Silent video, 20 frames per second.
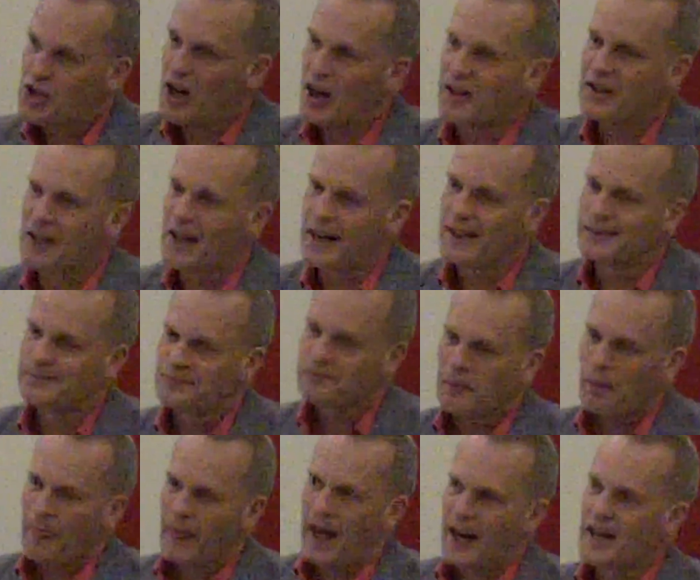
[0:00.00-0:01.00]
Chardonnay,
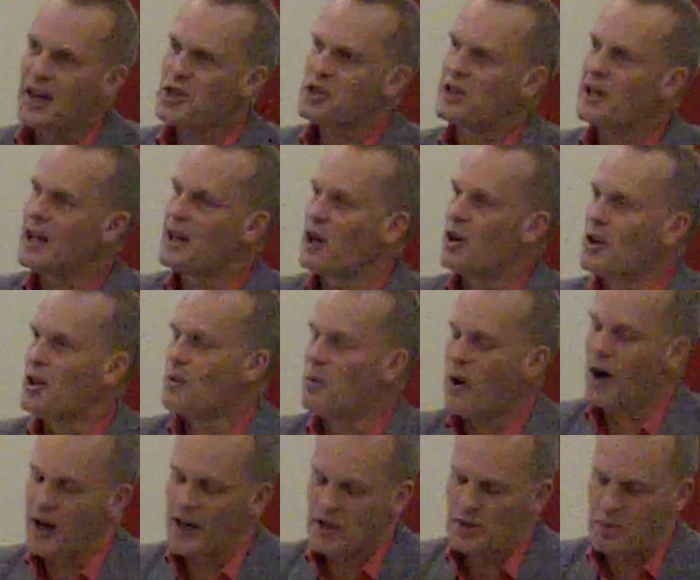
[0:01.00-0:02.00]
initially a lot of
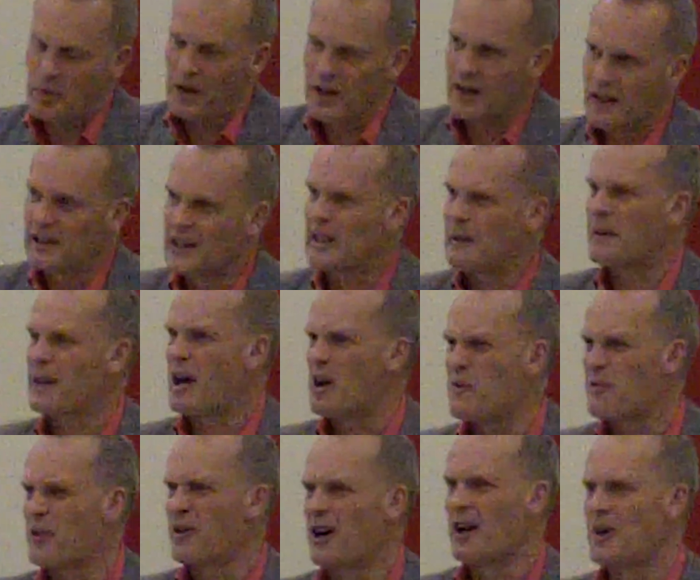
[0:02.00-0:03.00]
the wines were a little bit
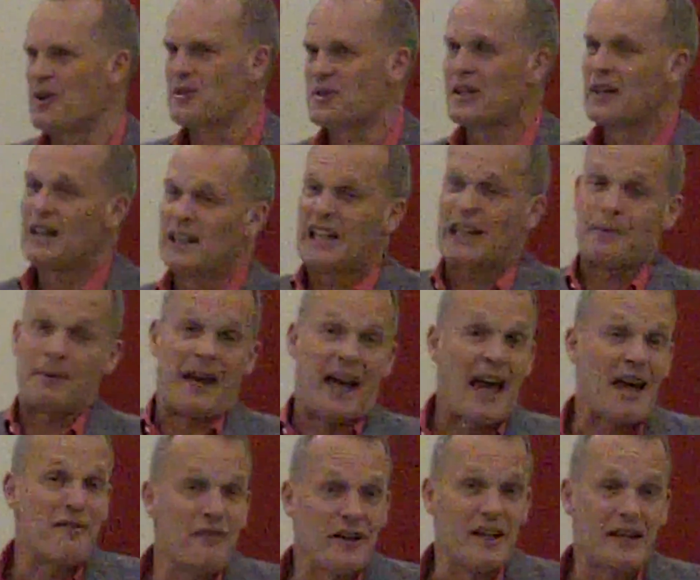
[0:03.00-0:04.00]
over-oaked, a little
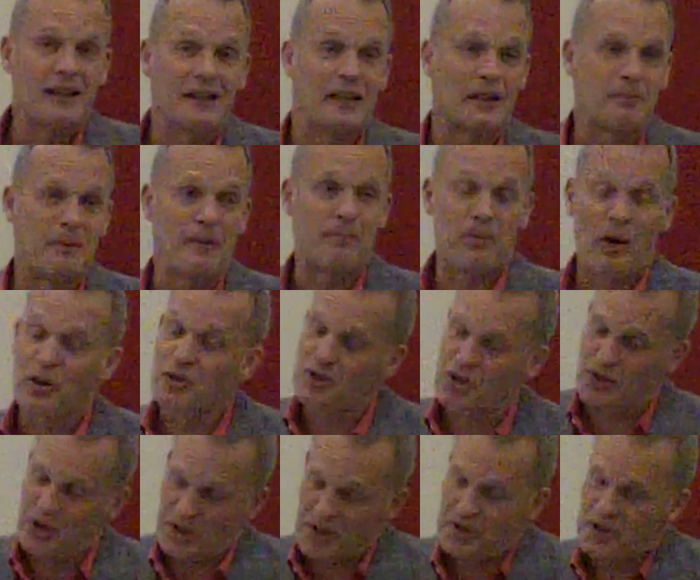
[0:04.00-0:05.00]
bit heavy, a little bit
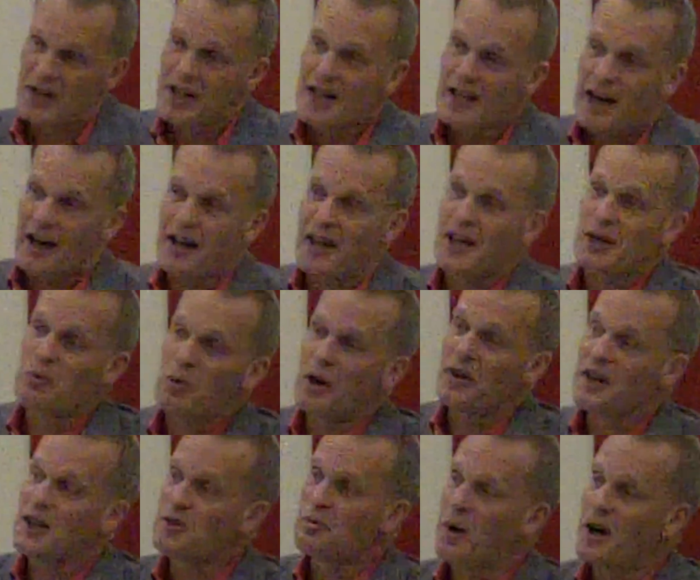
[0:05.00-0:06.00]
ponderous, and I think
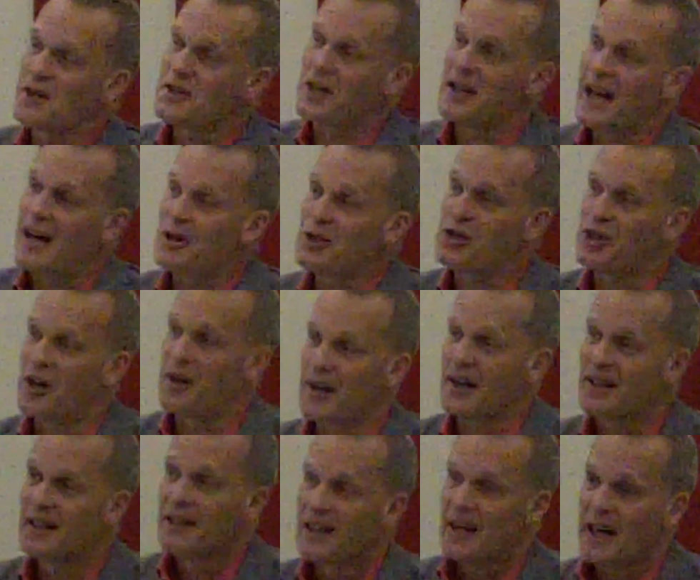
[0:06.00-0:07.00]
what these wines are now
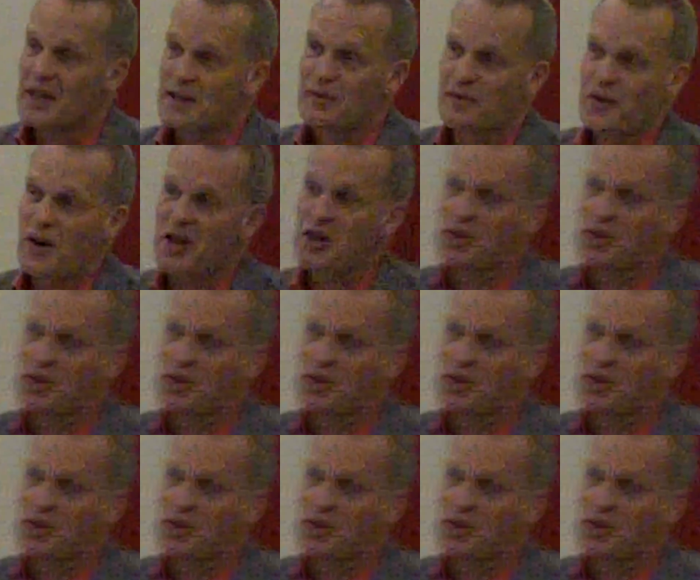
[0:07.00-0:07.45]
showing is